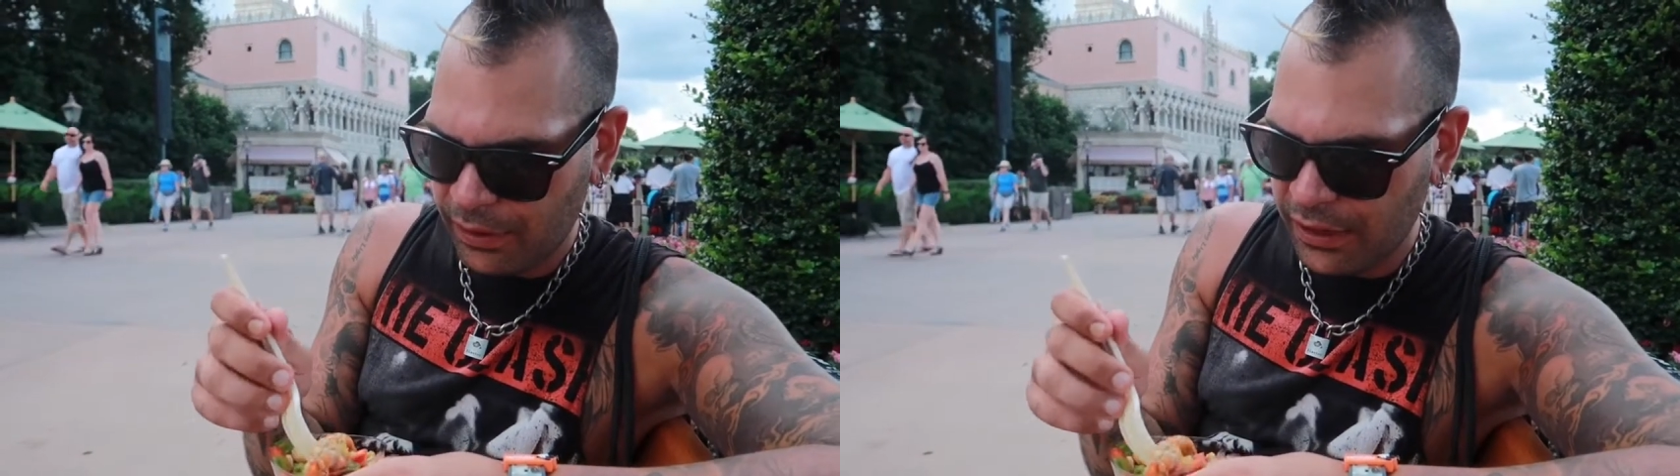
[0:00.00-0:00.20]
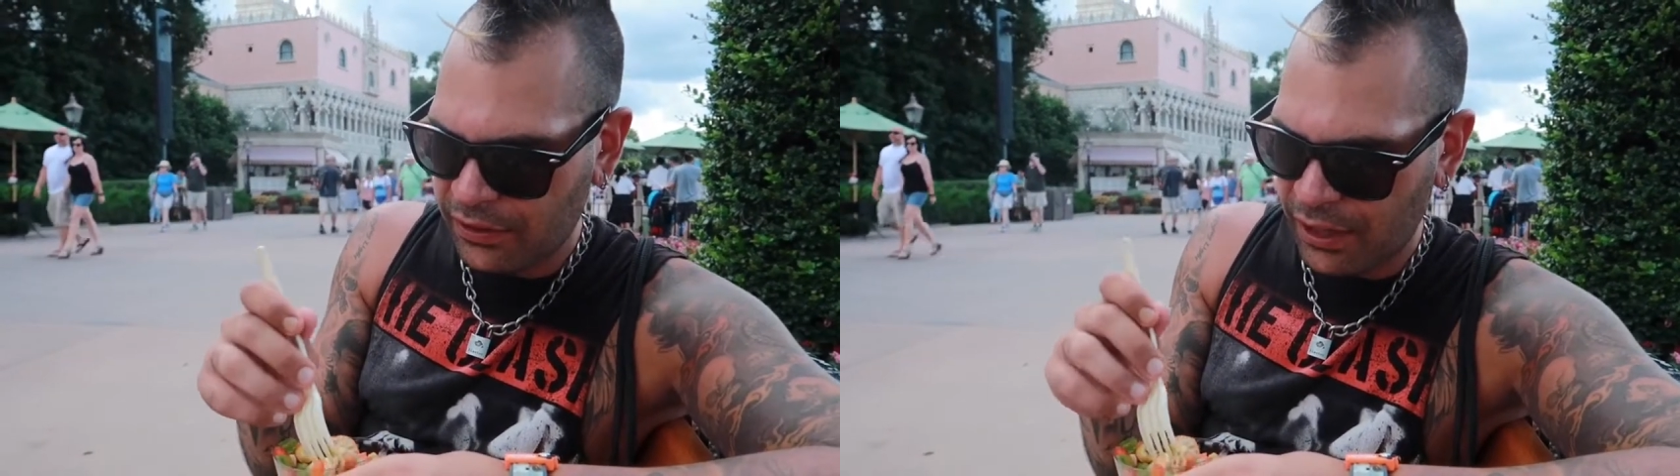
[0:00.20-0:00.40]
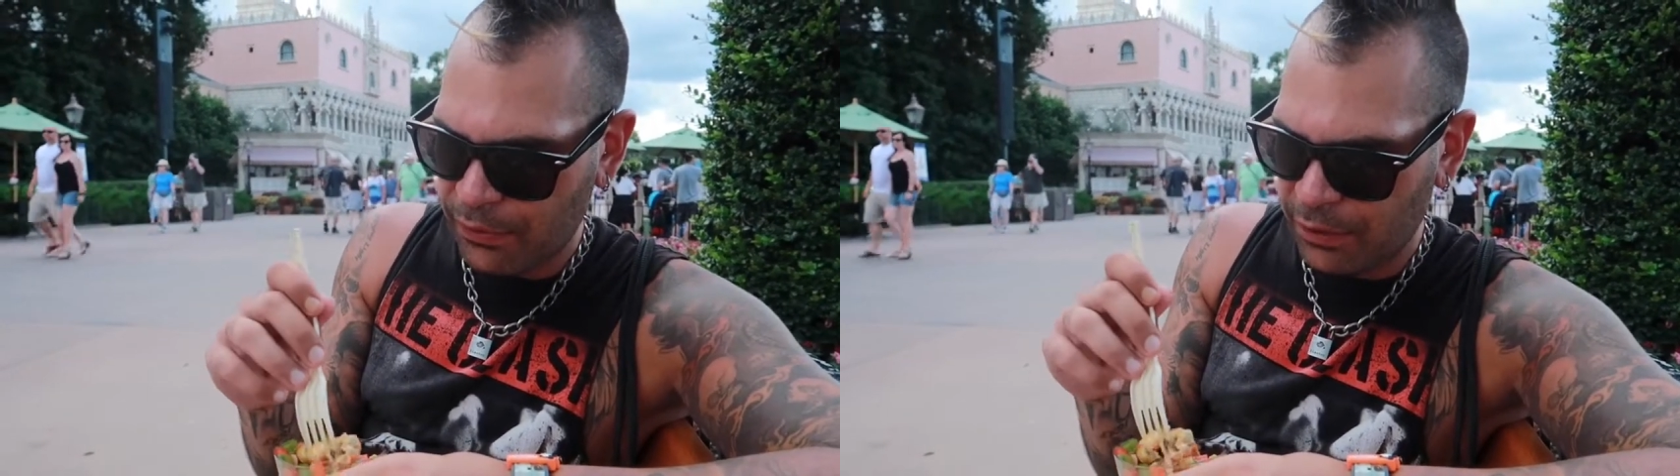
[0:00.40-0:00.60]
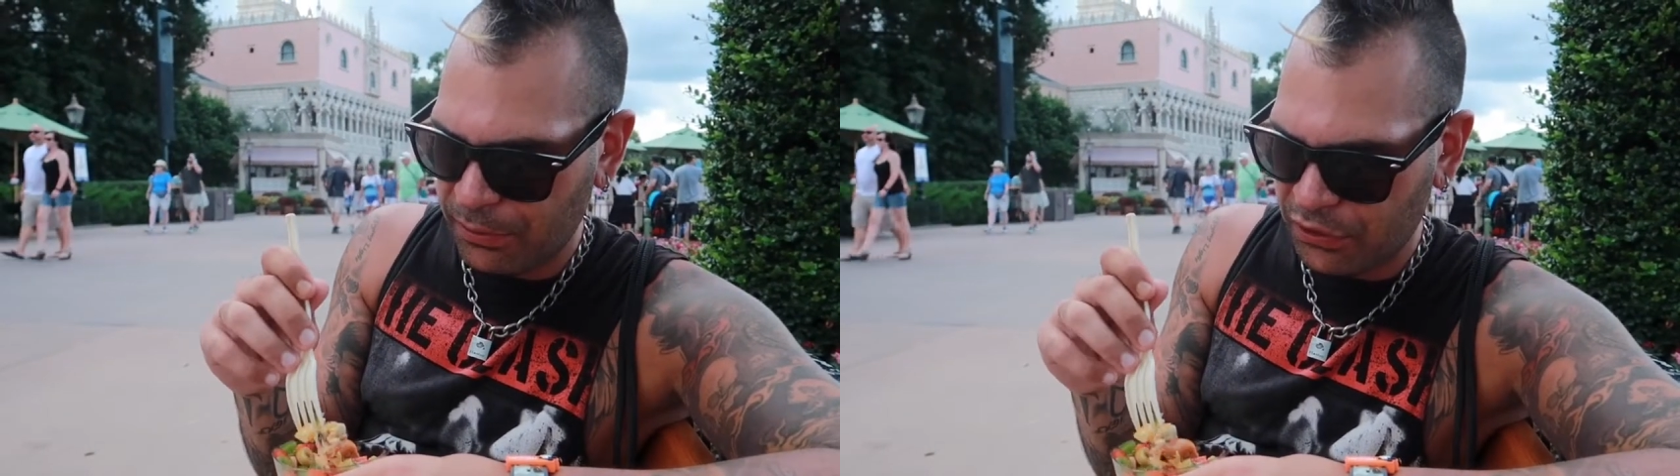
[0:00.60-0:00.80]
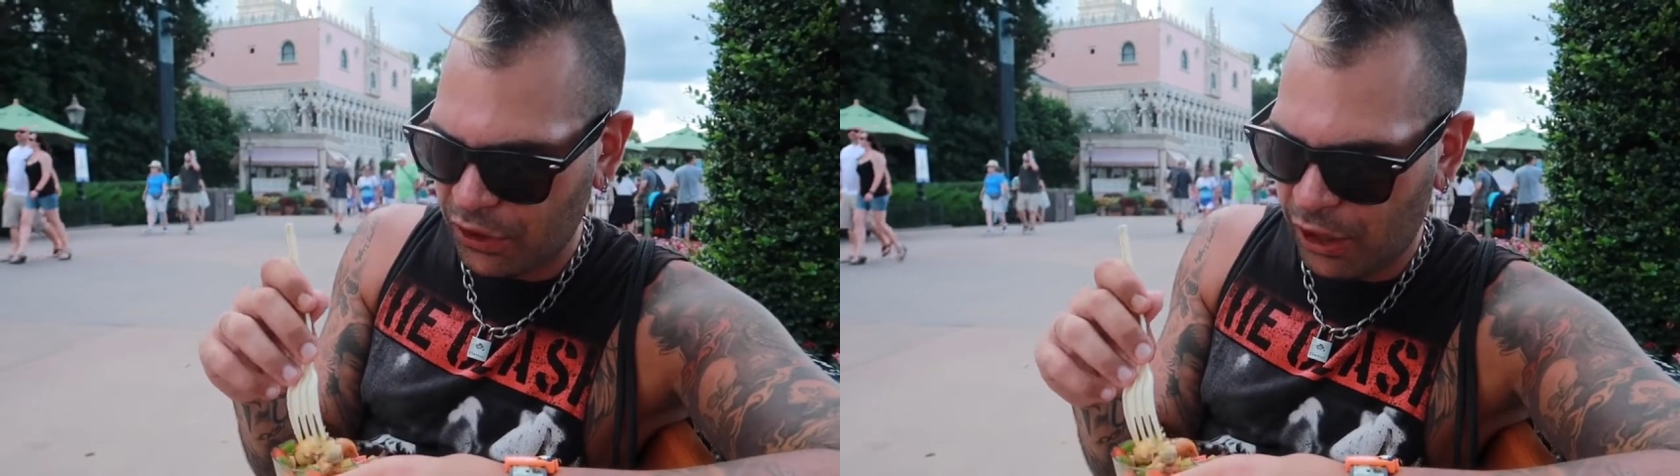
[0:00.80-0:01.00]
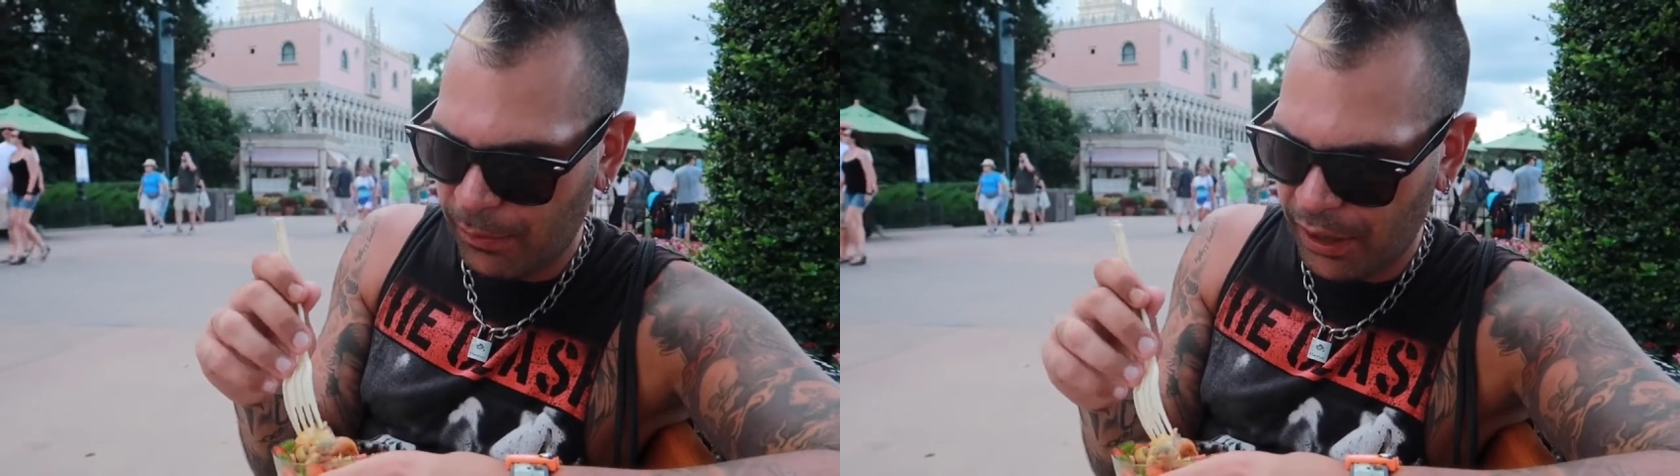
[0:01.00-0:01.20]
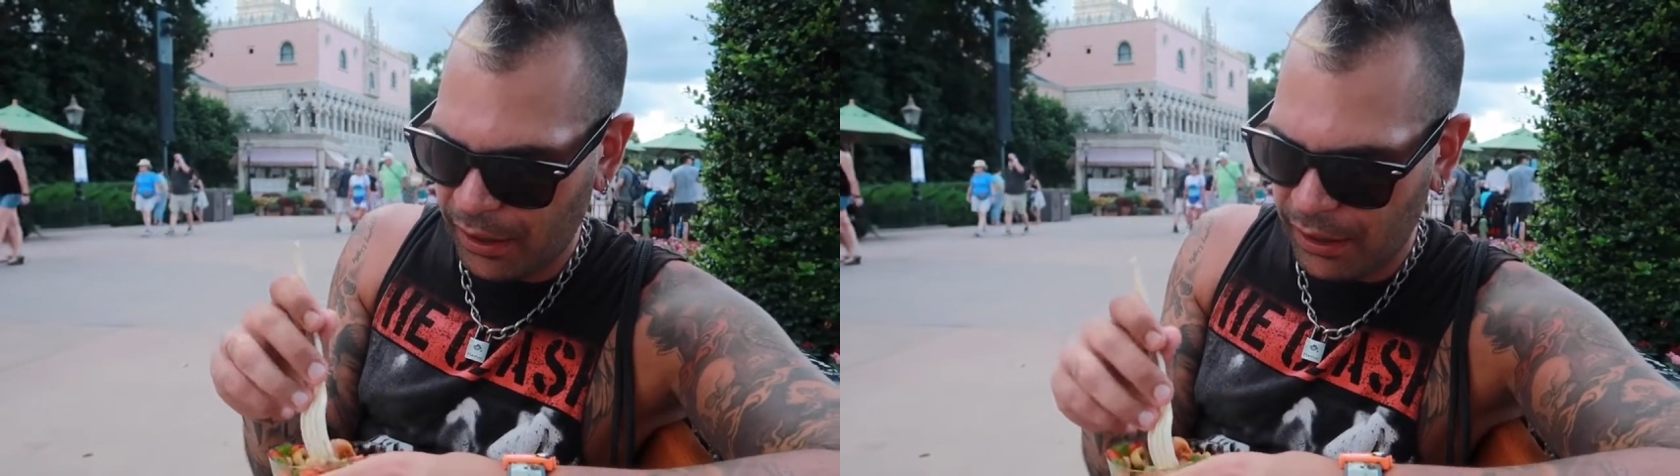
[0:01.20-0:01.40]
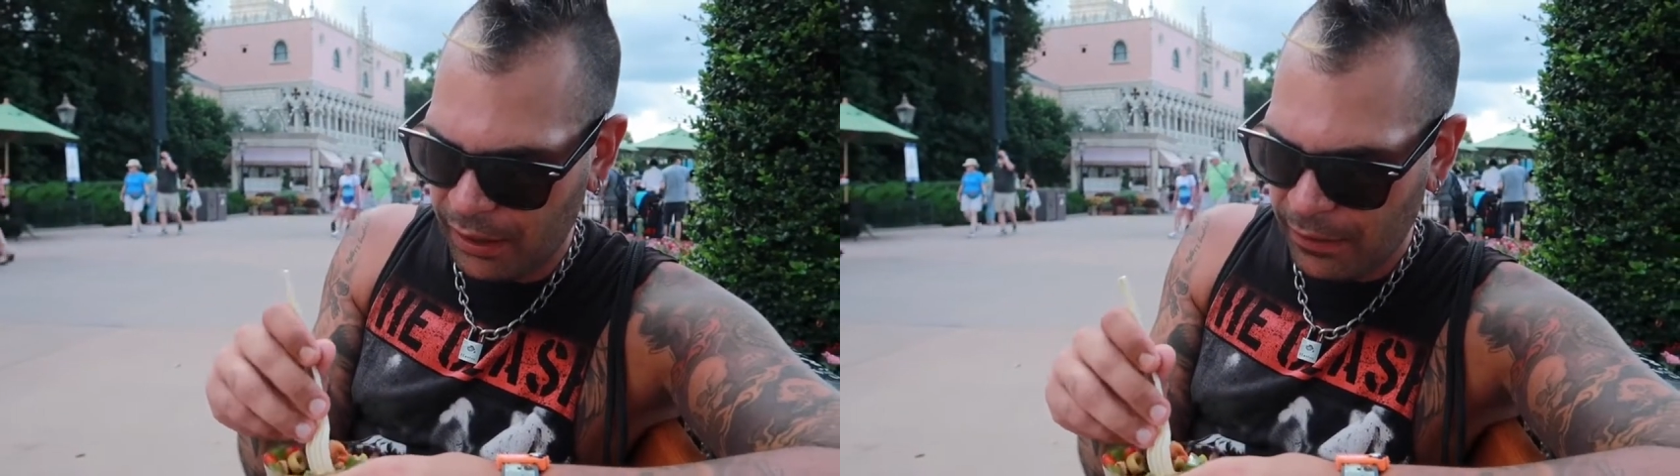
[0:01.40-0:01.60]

Lisa said with the balsamic.